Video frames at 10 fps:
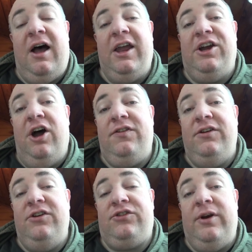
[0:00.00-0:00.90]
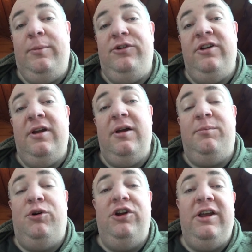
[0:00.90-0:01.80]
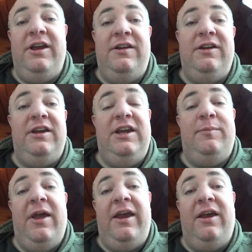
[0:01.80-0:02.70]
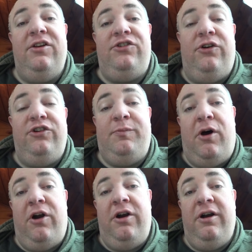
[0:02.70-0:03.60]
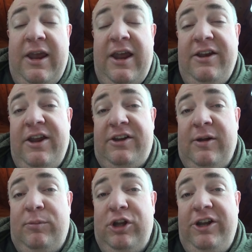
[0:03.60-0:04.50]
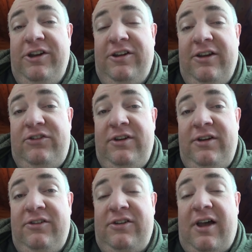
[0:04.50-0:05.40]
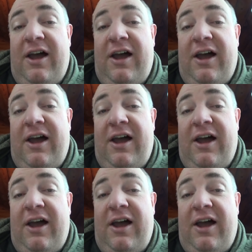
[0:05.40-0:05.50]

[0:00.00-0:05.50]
I cut the description, put it in the eBay search bar, and hit completed listings.